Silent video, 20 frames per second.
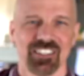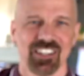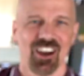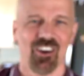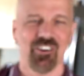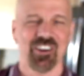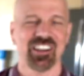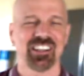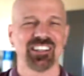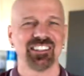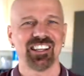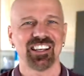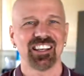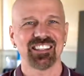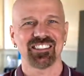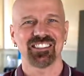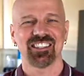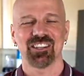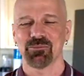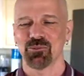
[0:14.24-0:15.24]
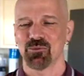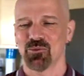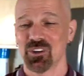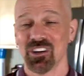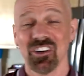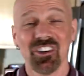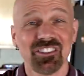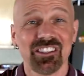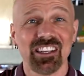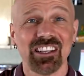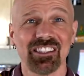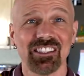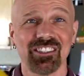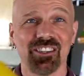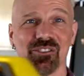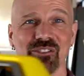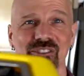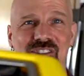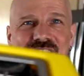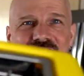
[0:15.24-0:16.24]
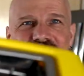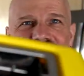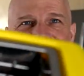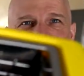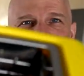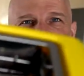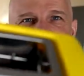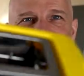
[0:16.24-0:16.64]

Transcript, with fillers: All right, contestant number one looks like a toaster.